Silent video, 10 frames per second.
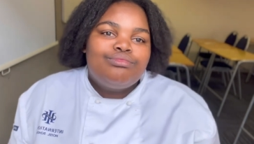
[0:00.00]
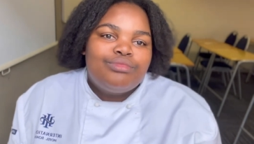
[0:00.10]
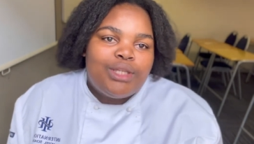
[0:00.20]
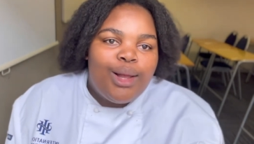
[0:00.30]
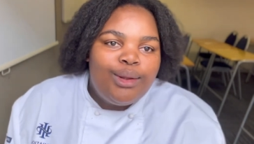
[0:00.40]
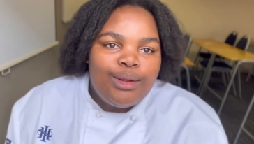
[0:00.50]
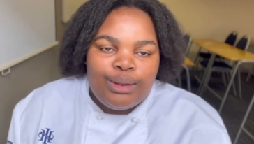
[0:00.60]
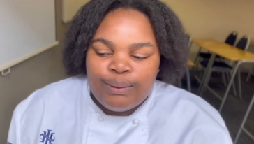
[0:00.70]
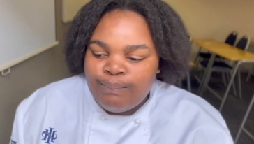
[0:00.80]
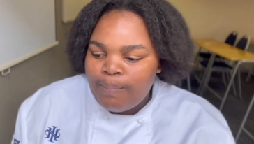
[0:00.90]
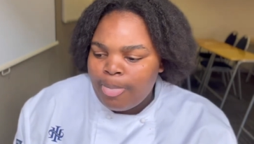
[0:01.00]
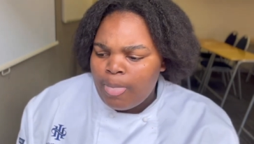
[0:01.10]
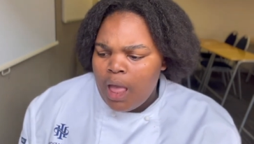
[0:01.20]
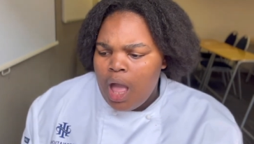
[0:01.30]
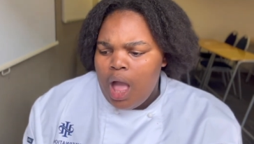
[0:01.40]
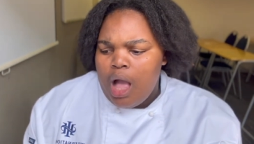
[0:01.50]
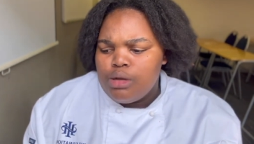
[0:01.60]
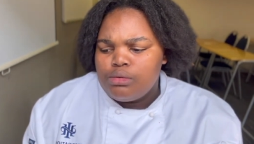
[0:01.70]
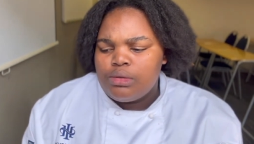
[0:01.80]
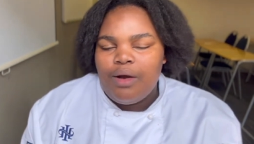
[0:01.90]
telling you
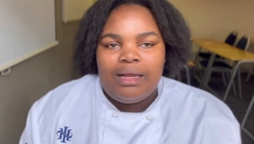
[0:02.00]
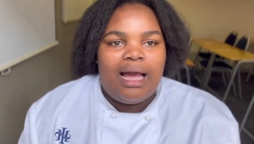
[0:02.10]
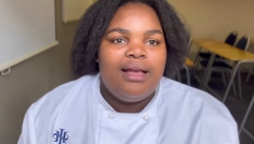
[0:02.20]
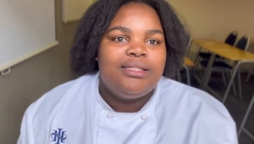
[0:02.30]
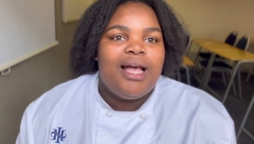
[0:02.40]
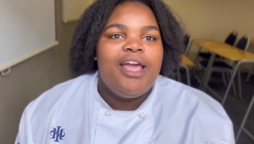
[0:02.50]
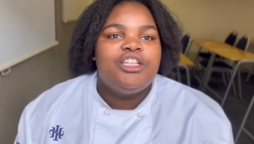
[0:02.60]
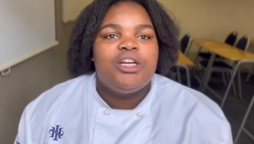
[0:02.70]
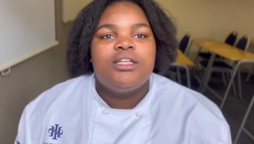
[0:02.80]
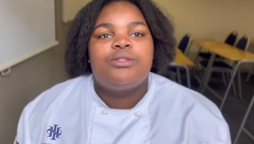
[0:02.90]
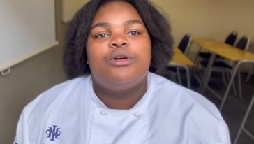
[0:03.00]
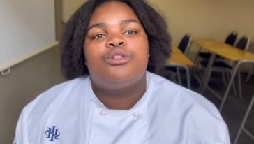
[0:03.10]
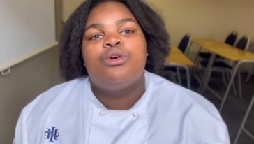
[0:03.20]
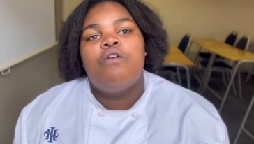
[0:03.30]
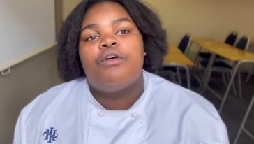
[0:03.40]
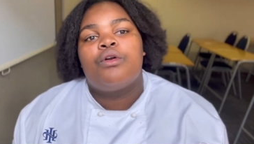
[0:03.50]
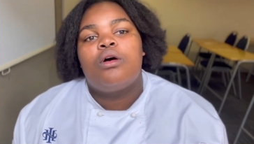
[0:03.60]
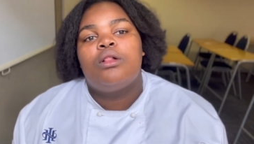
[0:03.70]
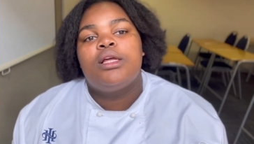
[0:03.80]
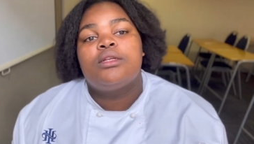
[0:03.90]
so guys ihs wethu
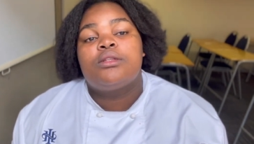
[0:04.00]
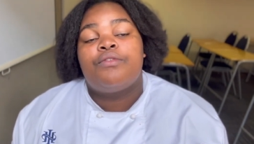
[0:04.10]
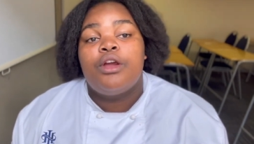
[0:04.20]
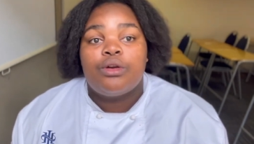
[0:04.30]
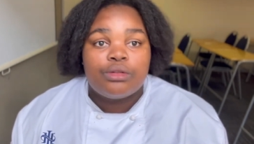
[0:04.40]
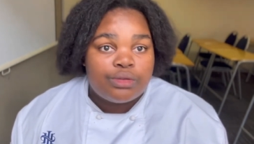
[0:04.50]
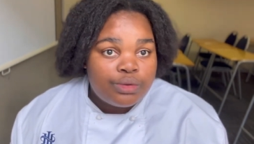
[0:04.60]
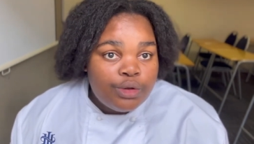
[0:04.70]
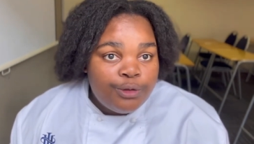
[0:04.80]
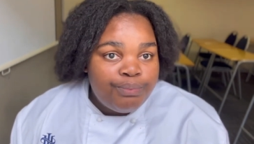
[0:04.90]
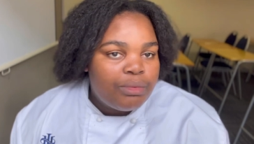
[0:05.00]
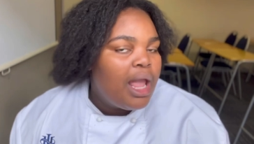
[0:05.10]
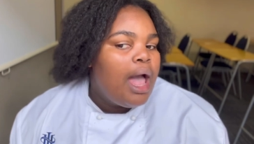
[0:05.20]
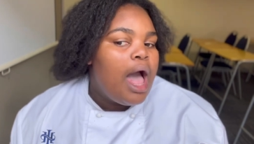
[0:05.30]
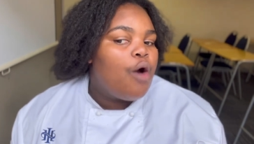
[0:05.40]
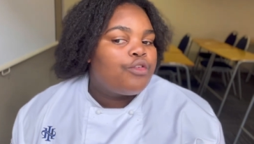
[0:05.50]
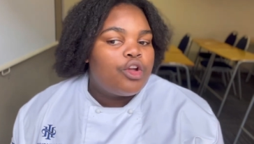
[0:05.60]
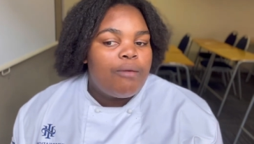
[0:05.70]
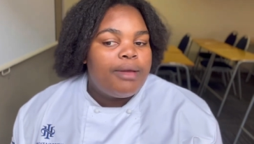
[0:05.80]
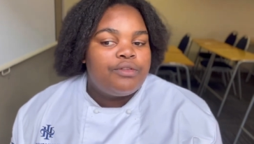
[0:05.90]
overall it is a very good school i would
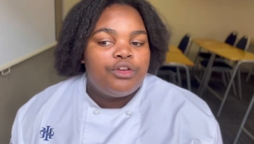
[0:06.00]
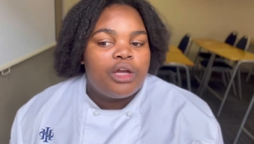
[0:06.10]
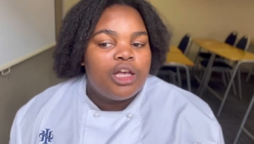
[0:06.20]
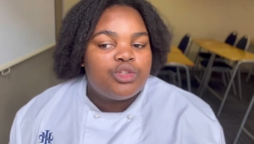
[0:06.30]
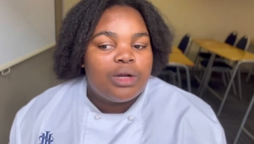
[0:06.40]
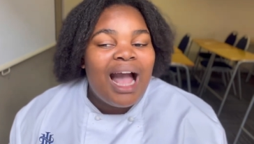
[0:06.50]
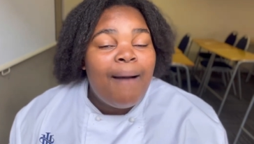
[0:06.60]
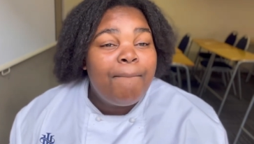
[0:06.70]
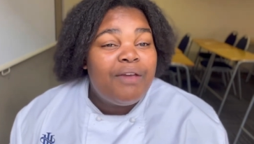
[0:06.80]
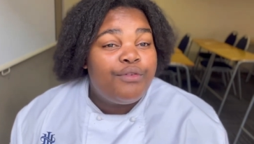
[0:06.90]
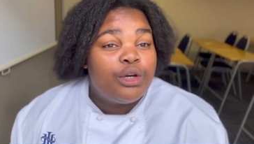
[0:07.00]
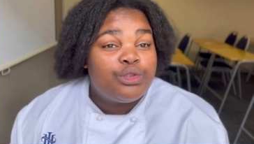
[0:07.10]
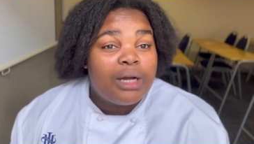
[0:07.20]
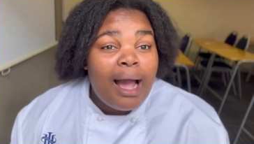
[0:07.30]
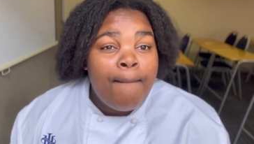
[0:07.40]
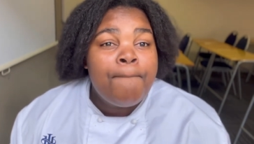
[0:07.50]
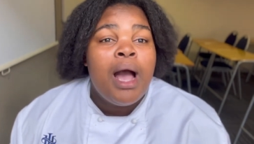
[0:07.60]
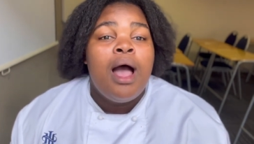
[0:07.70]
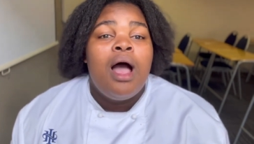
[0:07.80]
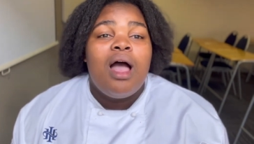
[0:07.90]
recommend for you guys to come if you want to come
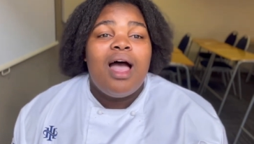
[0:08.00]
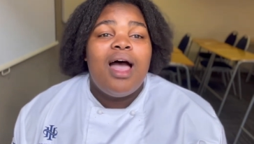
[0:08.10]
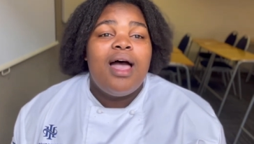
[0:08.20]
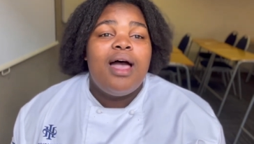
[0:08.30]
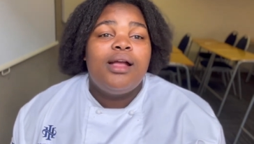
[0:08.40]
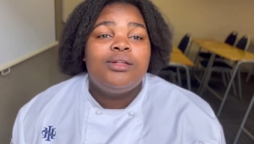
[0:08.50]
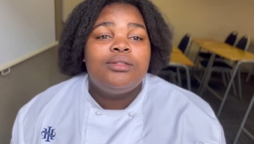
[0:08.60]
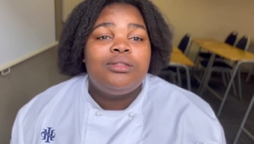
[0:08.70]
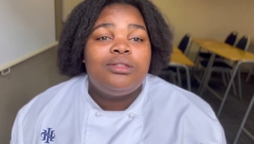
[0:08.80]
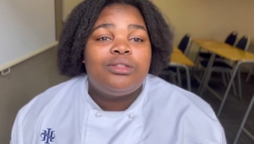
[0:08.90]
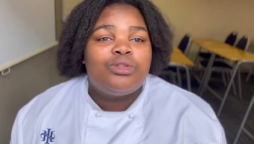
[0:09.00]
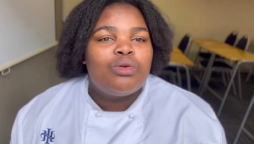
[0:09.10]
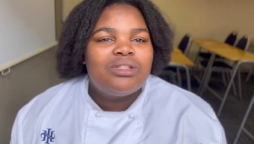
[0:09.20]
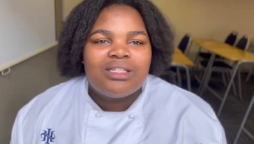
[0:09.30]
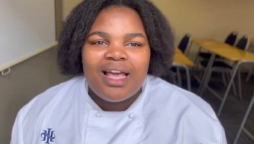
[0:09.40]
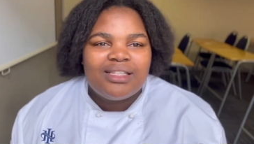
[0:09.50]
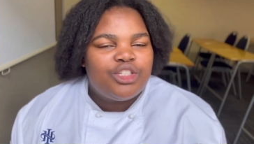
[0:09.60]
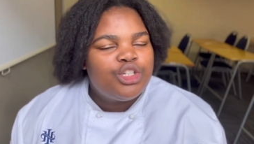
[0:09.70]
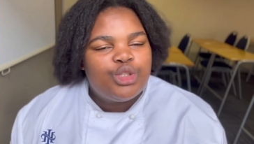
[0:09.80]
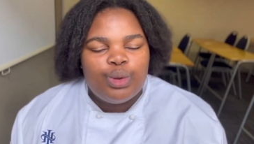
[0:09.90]
and don't stress
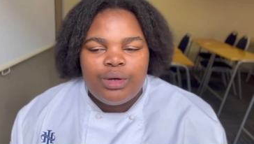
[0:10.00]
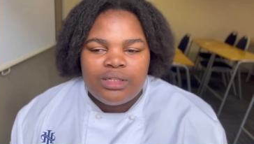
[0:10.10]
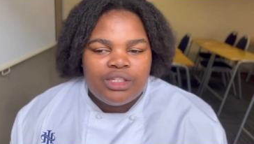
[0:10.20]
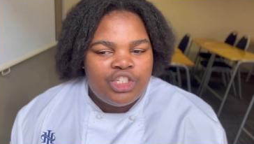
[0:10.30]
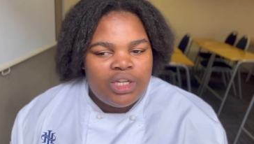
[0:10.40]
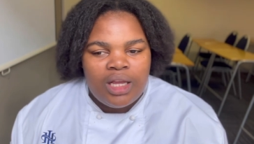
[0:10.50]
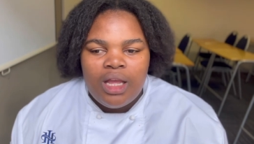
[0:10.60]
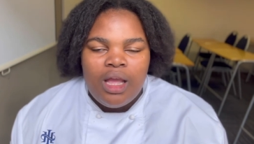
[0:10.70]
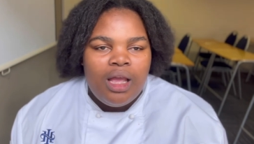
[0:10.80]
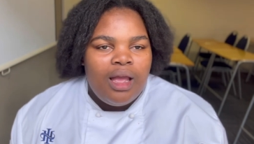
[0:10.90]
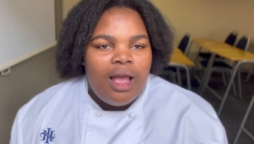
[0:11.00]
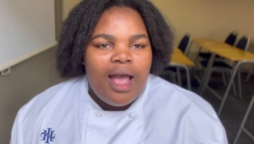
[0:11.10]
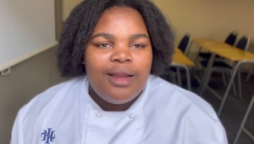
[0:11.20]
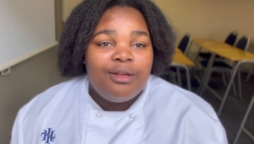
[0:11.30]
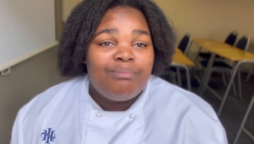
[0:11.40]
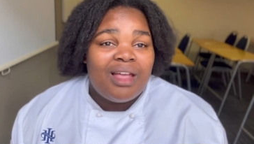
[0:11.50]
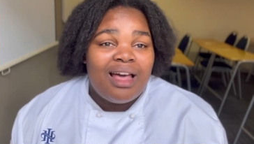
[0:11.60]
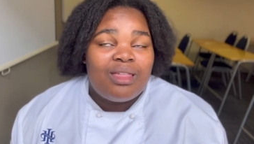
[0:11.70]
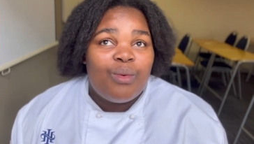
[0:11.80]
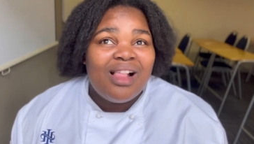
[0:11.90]
just do it nje and now
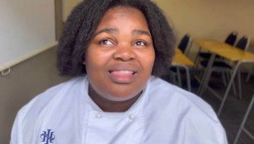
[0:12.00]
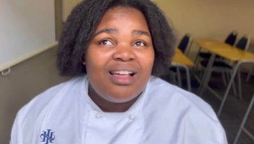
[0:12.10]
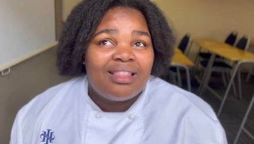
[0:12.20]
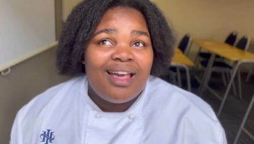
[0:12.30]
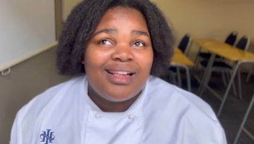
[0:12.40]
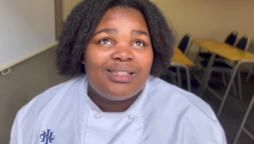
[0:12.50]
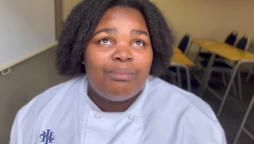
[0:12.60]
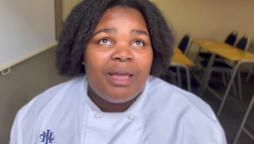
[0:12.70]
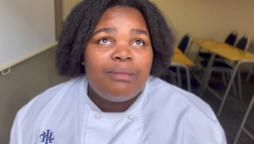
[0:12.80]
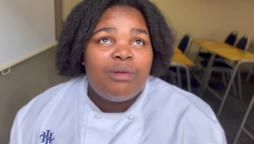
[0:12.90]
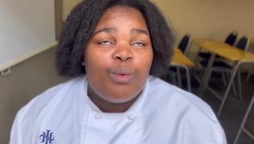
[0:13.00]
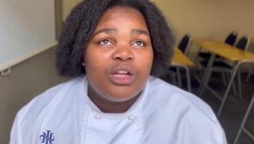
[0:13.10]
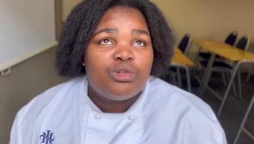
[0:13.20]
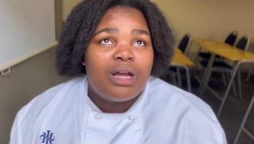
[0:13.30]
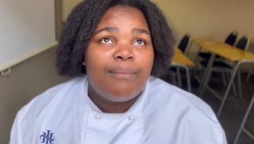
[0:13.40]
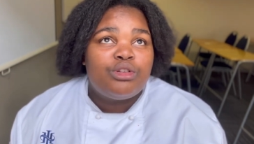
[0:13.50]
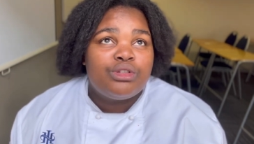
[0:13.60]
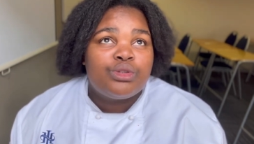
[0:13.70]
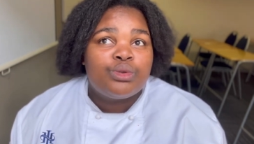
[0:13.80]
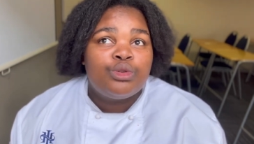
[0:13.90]
the one thing that made me want to come to
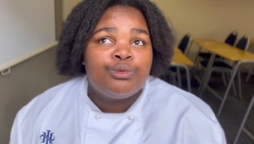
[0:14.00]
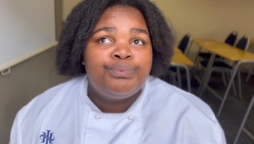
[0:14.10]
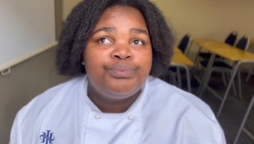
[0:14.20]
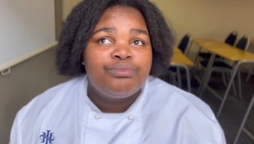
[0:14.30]
this school